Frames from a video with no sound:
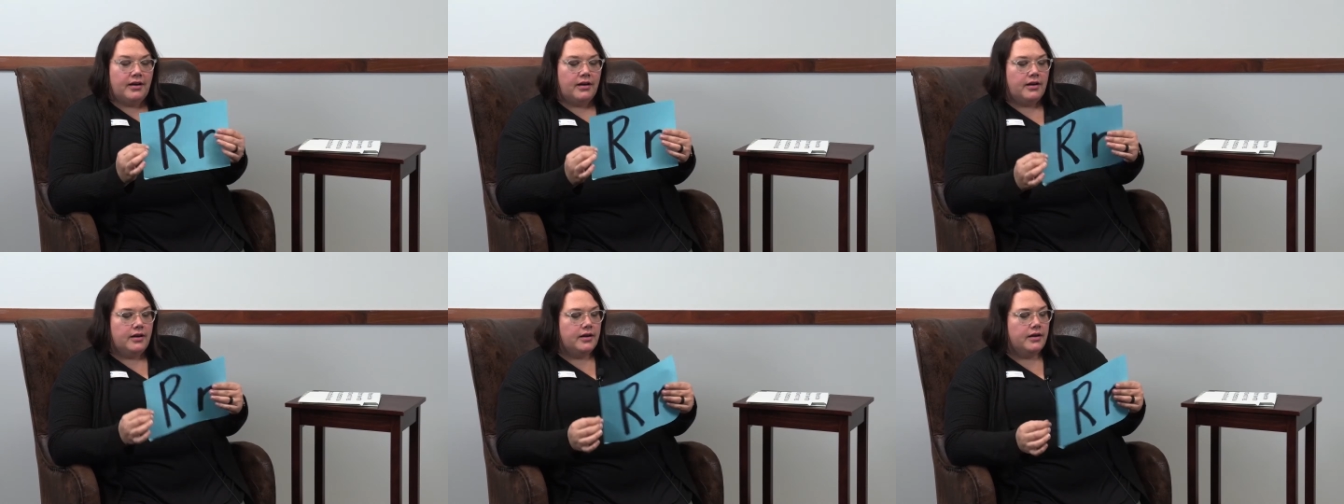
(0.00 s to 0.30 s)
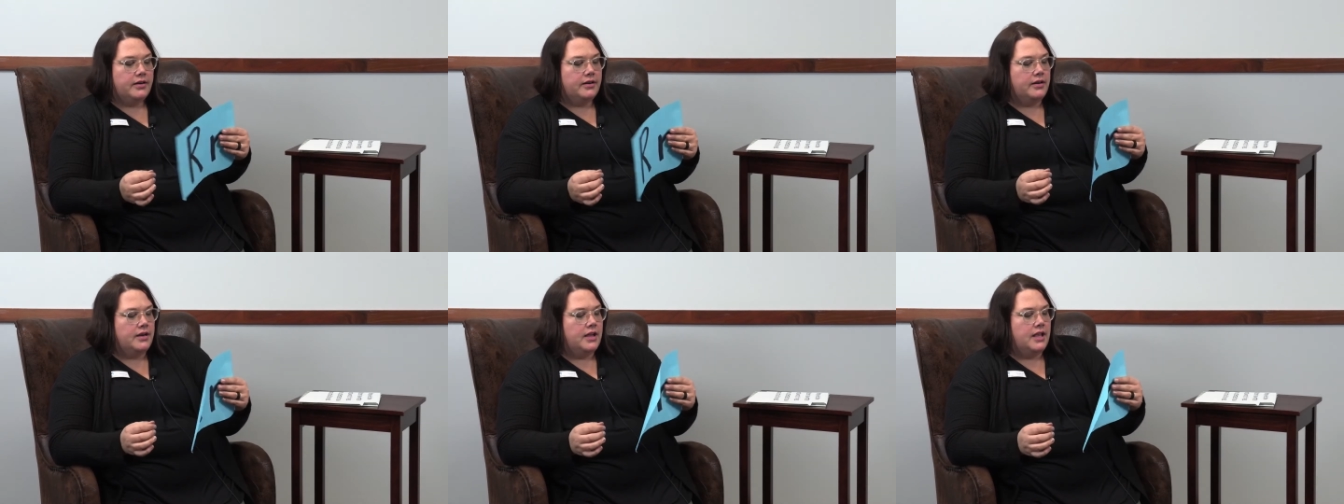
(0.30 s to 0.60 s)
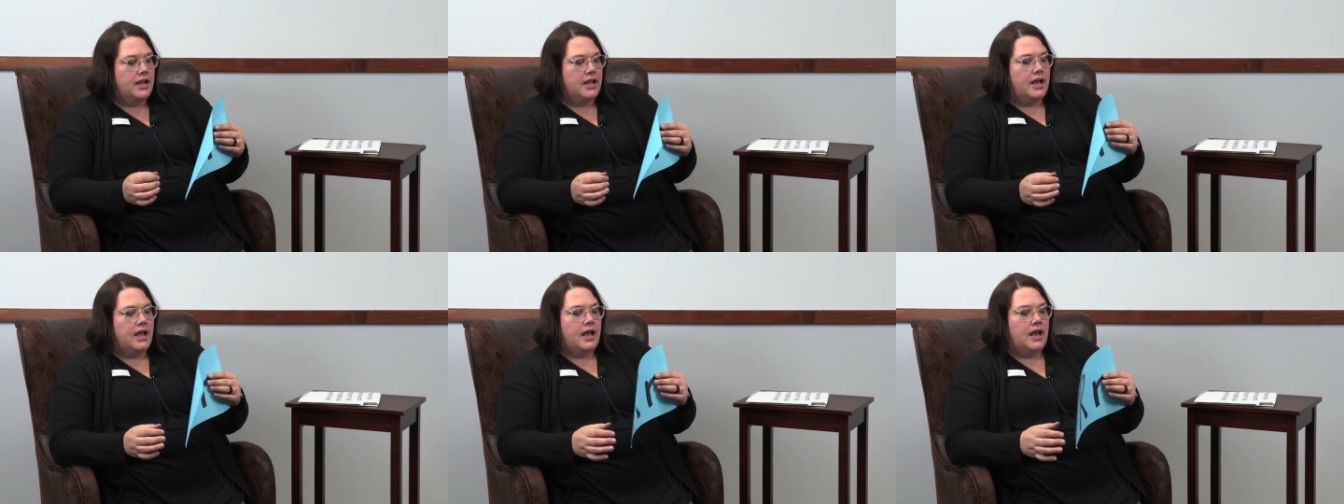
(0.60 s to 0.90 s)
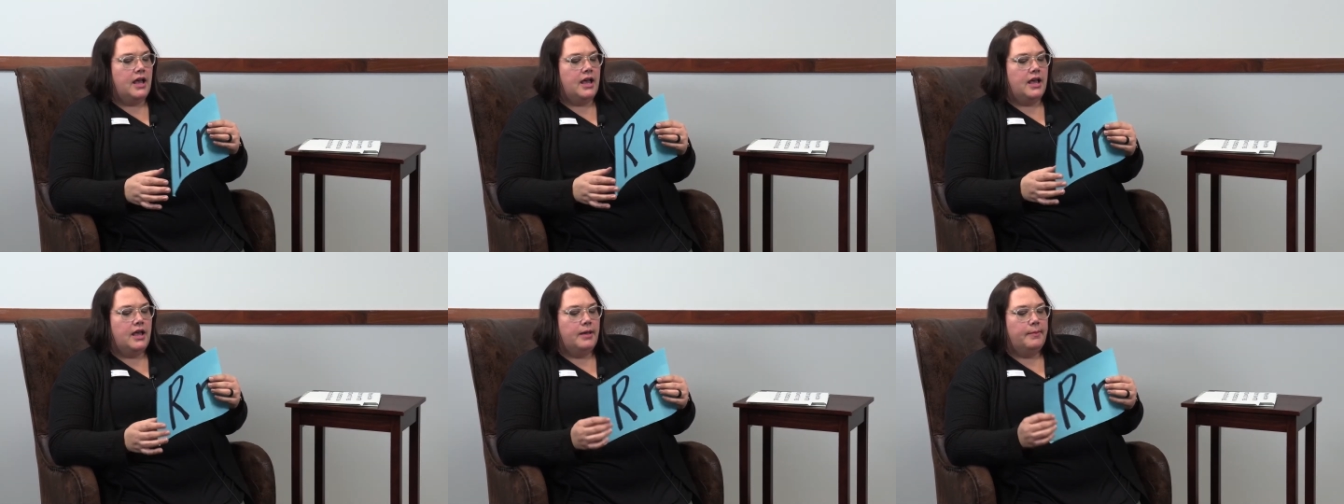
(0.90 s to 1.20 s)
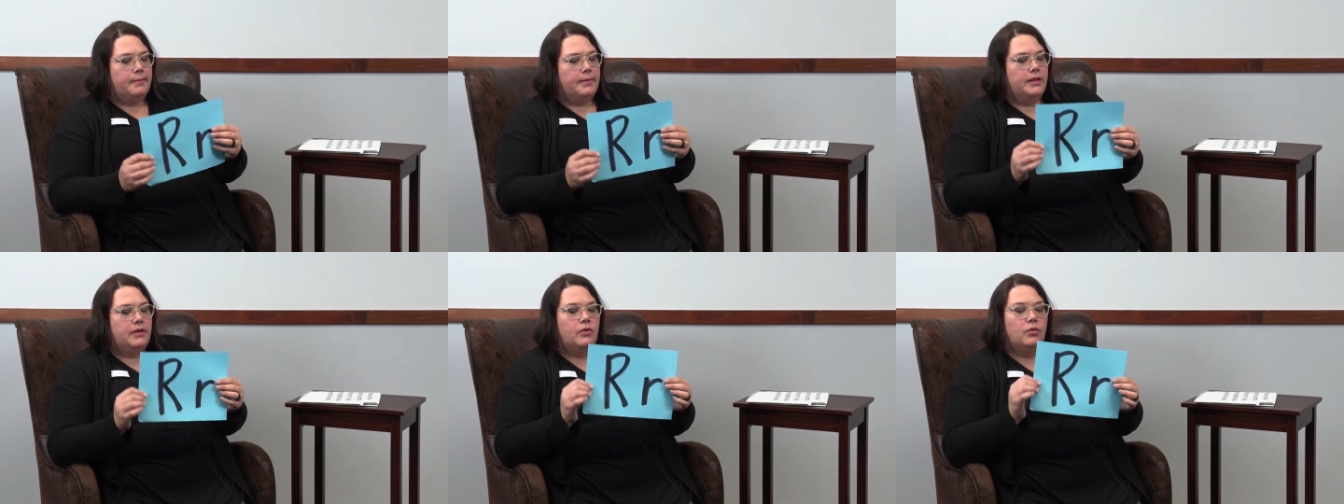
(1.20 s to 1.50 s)
R.
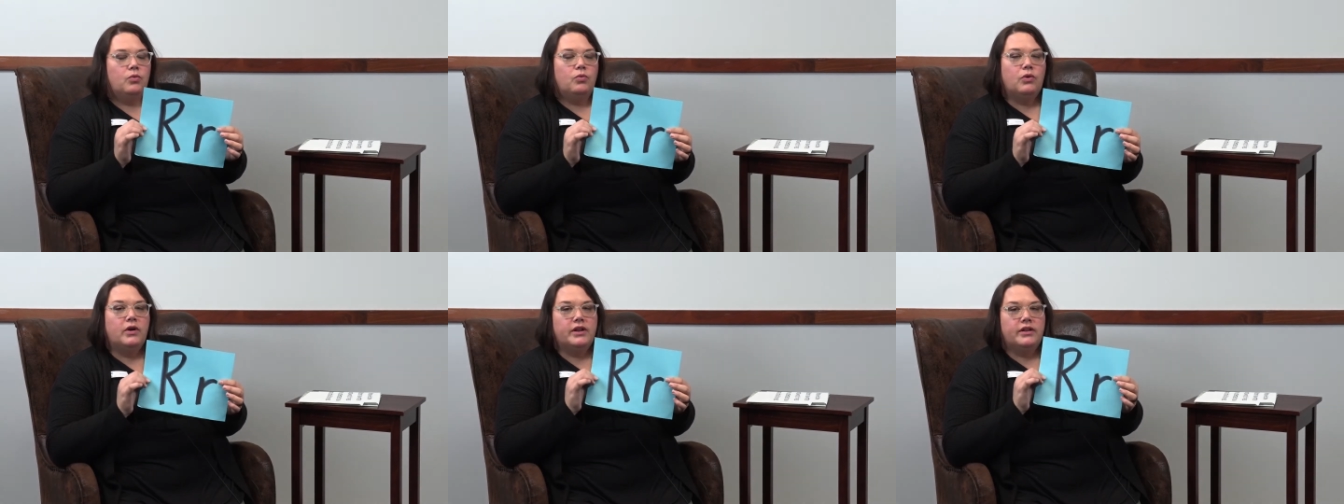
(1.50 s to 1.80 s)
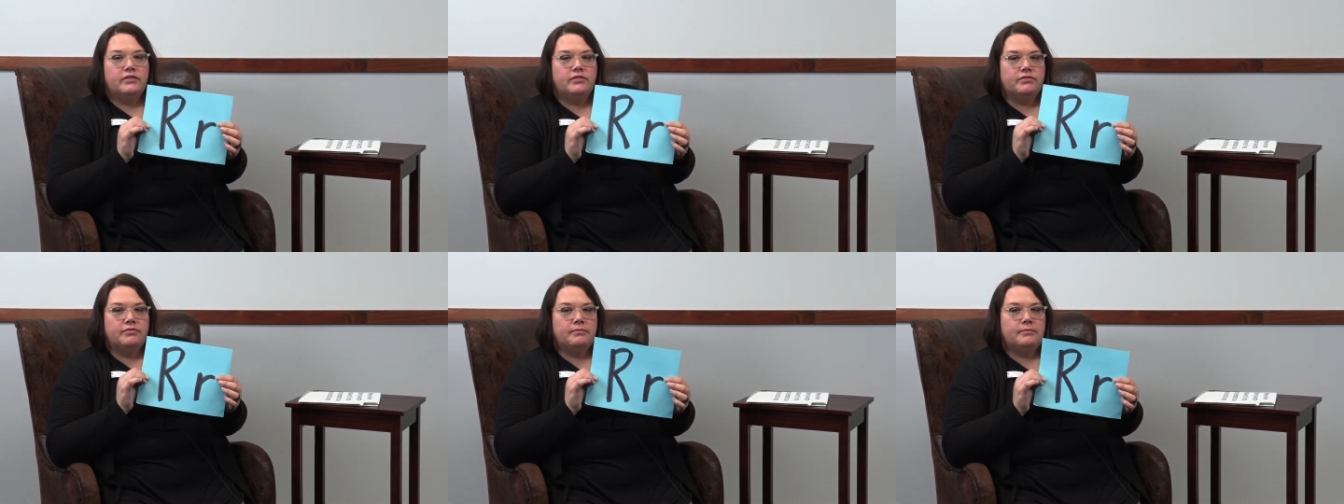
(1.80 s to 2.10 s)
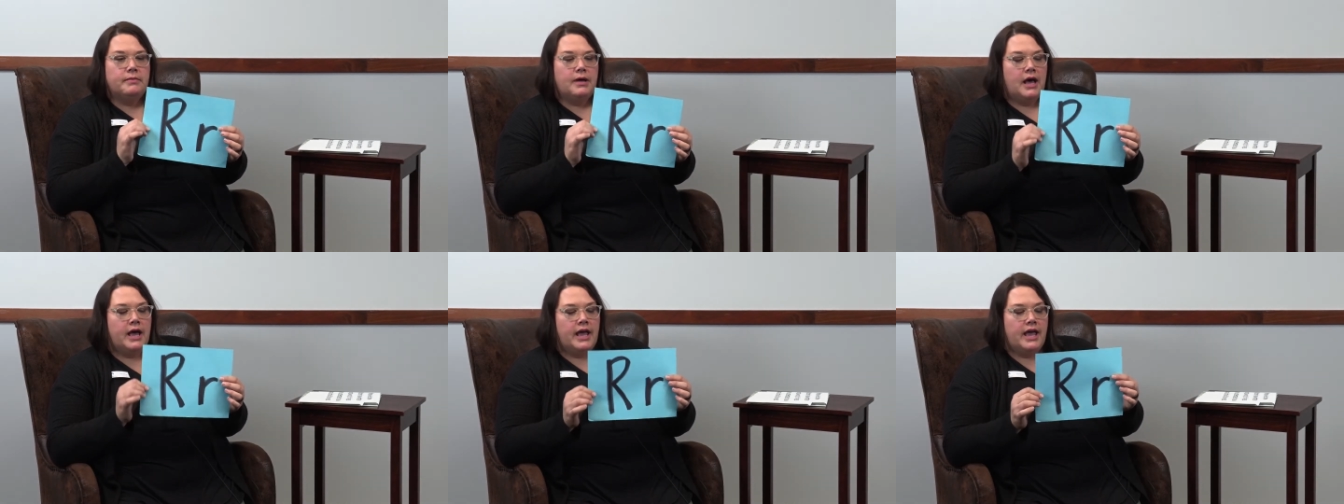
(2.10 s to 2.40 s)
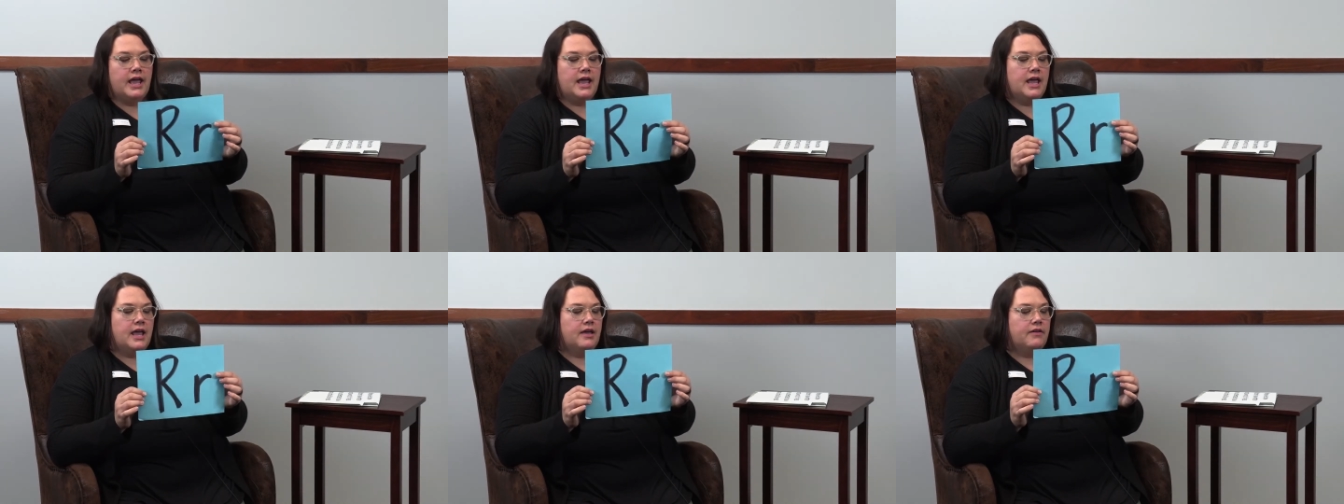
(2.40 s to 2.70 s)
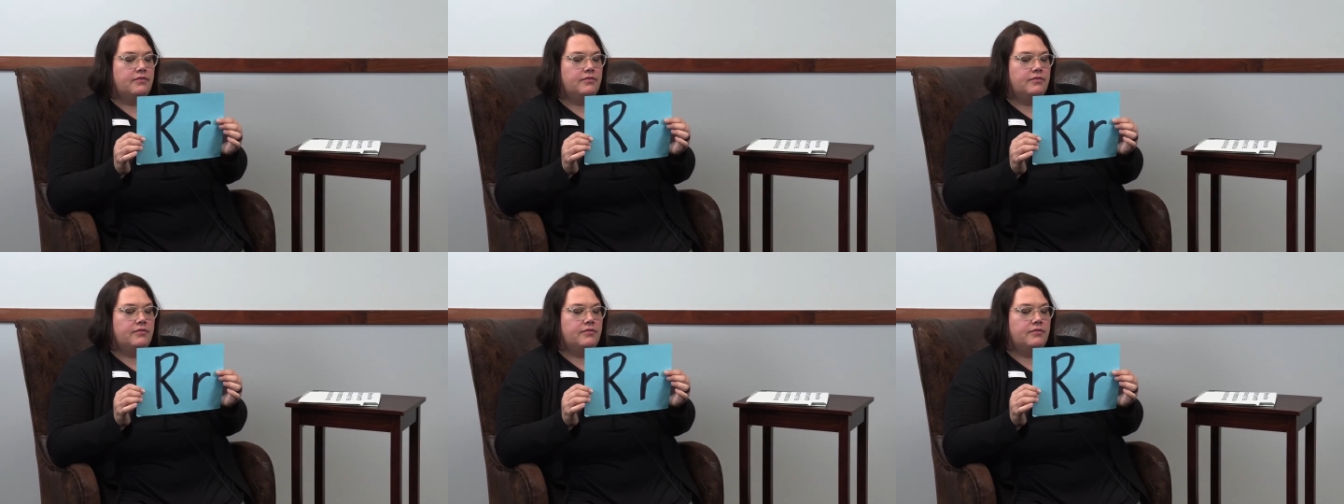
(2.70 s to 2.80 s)
One of my